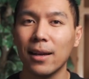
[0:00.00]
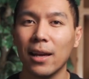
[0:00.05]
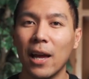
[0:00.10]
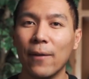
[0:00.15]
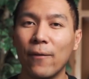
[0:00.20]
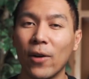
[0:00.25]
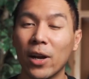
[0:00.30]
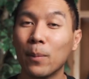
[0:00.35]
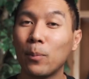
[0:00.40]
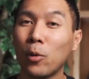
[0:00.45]

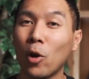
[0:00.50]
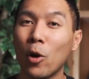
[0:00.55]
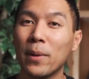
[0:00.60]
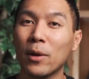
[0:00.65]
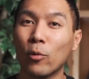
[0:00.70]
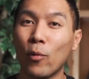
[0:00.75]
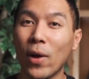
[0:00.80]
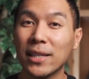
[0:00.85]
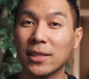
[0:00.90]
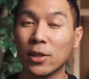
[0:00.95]
If
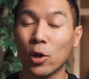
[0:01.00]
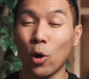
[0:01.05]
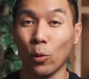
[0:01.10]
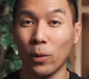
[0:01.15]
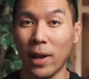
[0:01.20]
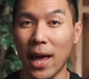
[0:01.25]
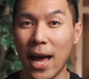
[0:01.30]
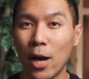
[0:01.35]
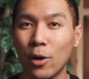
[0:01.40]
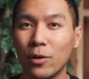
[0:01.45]
unemployment rates go
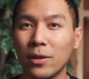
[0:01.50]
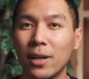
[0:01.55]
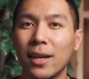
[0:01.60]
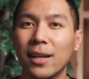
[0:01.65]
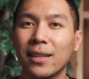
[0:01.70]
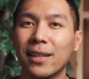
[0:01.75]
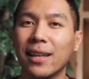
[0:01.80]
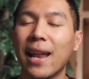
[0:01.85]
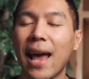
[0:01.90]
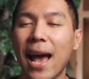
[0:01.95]
down,
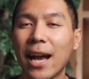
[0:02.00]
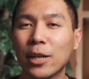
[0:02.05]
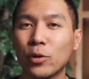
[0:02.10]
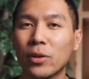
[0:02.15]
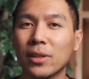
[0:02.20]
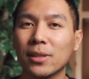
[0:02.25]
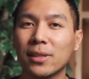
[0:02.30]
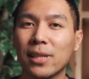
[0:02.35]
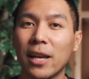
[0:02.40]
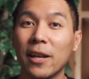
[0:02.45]
then the extra
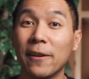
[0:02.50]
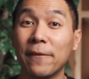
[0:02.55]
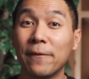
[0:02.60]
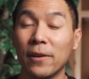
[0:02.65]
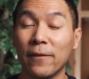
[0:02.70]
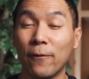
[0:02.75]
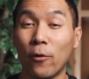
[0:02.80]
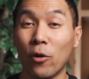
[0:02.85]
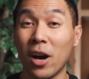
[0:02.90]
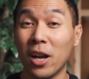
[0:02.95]
incentive
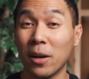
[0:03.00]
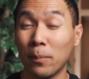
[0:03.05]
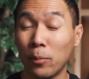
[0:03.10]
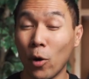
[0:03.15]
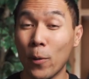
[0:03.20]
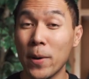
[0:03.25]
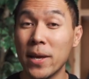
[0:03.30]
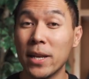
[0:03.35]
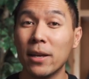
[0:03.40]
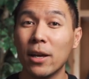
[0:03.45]
for
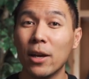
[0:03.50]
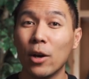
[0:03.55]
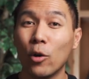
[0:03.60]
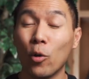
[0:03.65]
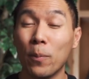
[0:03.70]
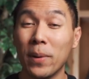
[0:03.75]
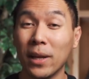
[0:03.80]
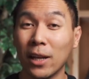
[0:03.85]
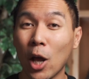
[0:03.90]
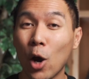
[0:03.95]
unemployment will
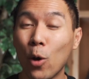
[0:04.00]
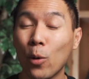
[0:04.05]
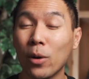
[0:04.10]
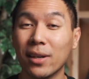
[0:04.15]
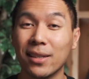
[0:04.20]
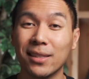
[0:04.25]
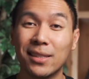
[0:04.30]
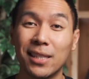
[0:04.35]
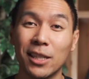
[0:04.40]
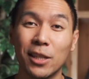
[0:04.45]
be lower
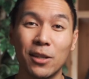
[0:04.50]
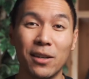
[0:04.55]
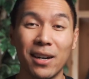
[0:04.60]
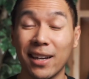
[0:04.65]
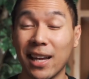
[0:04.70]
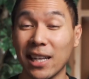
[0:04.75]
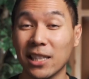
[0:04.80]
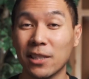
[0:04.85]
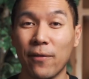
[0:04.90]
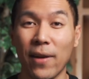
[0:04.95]
until
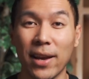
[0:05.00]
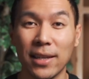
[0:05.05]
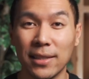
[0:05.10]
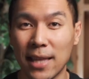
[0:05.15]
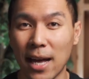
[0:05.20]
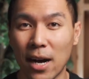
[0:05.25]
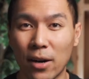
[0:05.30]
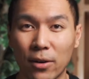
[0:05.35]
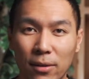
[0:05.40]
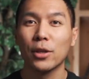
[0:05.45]
it gets phased
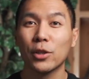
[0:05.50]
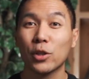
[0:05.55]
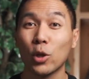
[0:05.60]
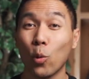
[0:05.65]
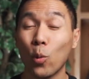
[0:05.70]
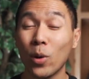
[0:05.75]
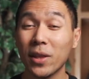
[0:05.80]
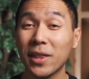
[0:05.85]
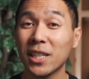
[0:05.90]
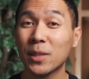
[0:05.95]
out. So
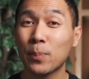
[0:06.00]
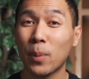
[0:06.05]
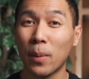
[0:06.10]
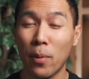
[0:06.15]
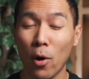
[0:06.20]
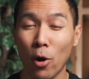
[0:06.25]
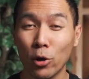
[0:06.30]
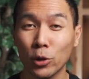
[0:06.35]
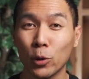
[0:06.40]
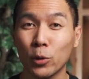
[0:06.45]
with this
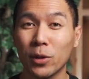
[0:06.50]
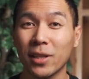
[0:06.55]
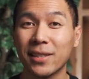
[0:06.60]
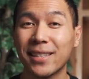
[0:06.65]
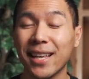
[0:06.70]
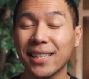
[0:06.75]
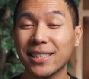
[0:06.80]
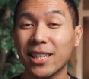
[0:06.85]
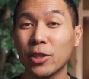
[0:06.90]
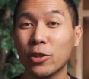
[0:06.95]
proposal, the
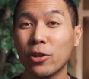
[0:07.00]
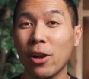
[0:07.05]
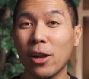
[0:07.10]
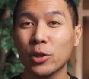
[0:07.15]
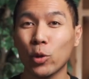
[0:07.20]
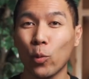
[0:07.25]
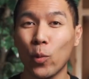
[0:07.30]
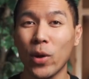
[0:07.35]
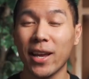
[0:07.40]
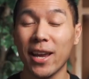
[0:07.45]
$600
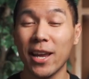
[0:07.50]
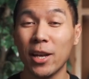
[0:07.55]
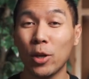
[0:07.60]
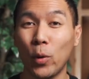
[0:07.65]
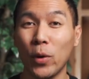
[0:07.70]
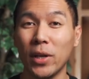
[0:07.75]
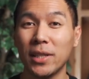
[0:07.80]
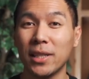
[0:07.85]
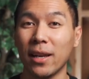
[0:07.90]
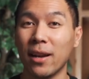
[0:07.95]
a week
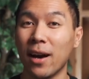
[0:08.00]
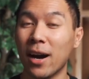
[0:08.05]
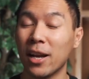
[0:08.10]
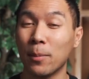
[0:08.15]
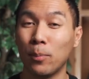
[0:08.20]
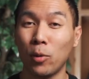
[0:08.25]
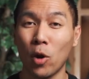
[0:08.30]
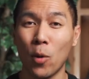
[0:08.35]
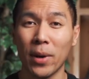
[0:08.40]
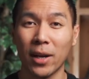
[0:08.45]
increase in
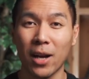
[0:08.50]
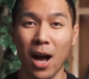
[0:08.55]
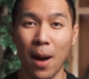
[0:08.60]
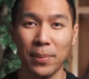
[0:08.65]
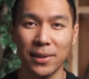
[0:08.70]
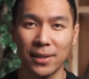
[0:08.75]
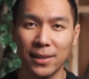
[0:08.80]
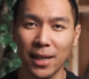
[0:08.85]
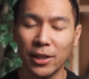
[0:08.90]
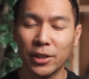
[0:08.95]
unemployment
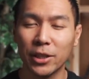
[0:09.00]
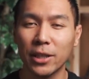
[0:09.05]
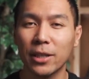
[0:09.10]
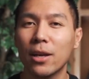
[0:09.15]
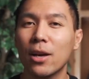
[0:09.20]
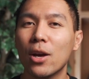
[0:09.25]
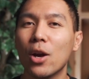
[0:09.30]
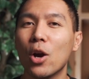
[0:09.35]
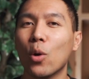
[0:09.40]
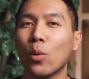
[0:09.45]
compensation
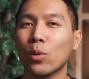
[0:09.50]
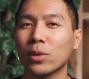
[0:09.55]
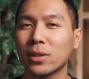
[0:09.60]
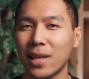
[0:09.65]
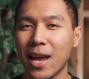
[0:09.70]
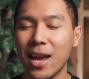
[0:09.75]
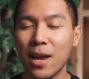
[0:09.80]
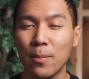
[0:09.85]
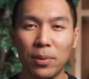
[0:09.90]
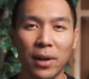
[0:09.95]
will
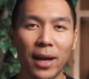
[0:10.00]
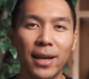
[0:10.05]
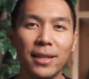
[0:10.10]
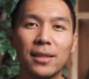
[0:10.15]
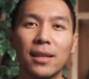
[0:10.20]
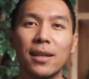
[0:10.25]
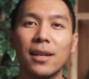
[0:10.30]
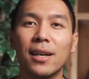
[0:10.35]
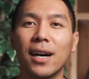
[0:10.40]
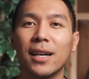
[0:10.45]
stay in
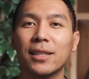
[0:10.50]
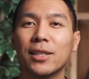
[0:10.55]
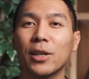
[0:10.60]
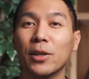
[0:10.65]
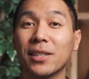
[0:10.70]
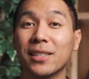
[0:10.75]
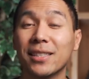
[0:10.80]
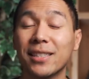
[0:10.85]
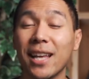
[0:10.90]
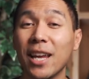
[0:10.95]
place until
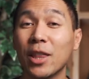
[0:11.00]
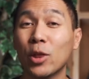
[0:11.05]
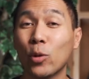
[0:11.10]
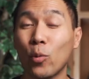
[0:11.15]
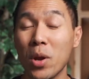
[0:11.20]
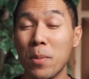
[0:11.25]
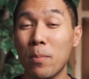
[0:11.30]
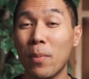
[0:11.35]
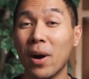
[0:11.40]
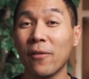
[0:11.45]
the state
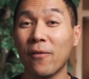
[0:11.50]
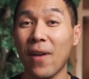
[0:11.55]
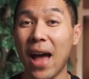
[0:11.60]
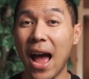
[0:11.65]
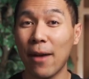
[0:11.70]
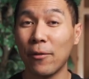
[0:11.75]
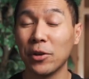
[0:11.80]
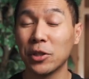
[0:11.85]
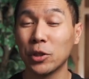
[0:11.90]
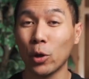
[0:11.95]
3-month
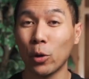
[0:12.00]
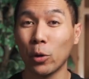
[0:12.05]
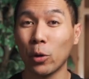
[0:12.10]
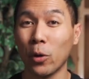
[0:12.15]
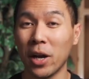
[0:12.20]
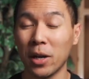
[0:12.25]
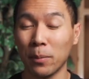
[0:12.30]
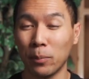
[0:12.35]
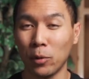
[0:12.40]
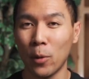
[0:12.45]
average total
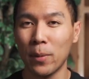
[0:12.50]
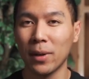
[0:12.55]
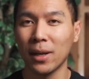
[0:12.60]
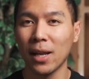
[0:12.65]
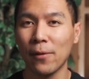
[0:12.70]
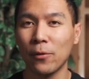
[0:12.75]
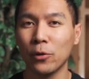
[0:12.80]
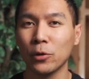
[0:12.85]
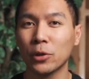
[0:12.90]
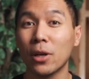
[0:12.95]
unemployment
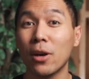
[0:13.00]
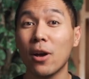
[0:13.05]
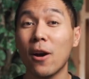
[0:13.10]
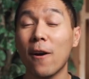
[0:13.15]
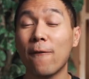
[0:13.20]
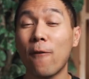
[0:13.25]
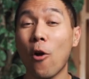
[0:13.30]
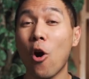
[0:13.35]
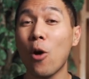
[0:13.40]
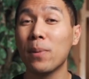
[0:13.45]
levels
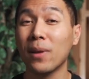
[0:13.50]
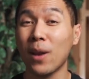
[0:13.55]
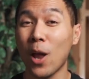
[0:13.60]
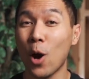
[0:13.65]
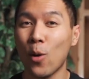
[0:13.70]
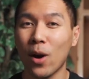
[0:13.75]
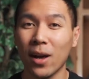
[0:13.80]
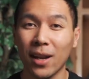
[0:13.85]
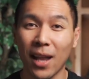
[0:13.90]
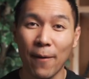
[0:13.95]
fall
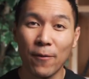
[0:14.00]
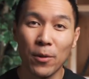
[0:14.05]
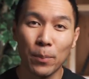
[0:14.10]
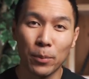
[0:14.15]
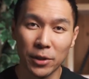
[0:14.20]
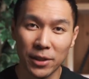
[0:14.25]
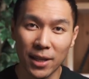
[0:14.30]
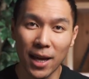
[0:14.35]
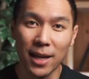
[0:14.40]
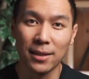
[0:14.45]
below
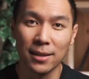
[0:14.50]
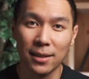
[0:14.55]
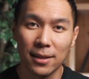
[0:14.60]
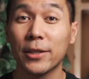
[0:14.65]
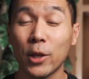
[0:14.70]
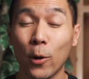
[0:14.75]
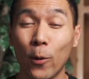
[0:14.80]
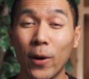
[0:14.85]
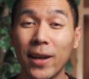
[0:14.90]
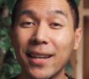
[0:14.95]
11%.
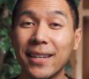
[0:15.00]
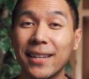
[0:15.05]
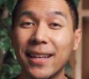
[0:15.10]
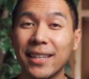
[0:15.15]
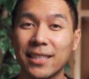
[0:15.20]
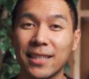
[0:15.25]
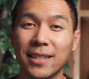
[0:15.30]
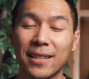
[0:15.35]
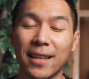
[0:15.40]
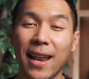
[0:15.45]
So in
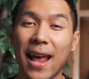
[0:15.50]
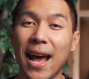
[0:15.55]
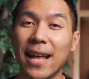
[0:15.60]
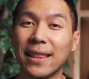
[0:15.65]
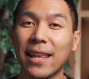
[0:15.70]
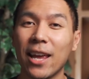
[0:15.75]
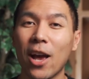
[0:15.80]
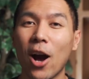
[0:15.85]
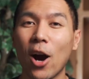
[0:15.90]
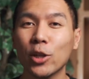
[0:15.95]
addition to that,
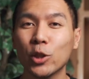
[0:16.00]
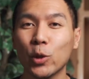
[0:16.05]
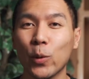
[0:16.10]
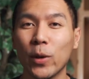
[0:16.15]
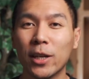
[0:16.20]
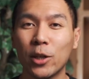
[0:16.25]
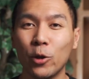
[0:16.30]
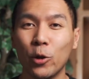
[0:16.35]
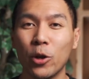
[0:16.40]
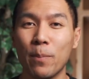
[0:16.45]
they also
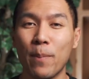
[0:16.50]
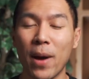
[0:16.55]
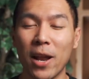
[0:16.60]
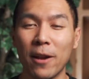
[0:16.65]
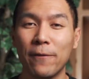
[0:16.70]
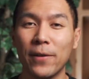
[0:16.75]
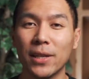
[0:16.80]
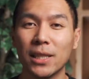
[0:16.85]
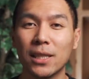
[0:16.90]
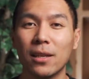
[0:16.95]
included
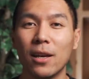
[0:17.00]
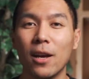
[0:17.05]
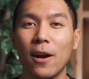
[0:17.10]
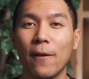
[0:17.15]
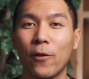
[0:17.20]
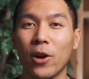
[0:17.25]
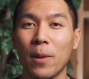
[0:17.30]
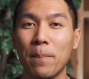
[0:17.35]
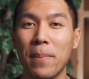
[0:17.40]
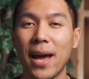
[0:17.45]
benefits
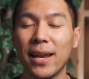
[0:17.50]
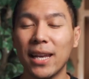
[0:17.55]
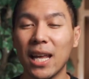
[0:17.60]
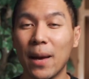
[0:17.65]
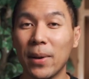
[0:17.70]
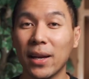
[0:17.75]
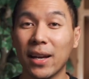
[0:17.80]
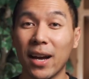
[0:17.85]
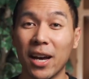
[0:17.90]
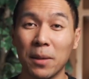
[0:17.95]
for the
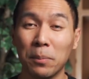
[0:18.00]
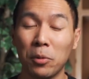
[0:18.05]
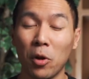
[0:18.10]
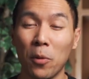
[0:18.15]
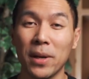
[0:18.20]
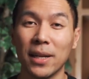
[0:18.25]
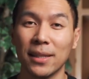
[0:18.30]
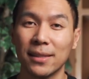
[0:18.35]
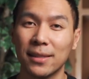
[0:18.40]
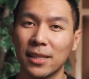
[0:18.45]
Pandemic
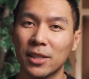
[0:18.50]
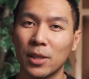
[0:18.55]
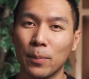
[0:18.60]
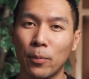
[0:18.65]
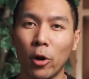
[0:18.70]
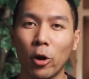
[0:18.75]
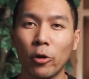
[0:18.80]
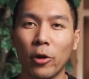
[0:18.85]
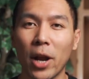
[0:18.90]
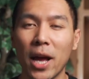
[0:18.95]
Unemployment Assistance
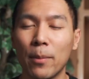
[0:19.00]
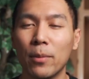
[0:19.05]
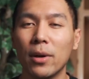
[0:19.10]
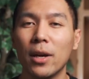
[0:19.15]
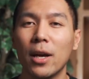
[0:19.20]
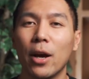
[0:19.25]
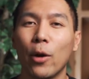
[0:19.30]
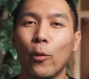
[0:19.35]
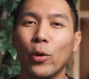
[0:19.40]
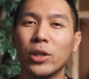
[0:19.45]
Program,
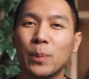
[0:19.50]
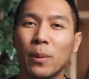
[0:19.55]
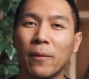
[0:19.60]
which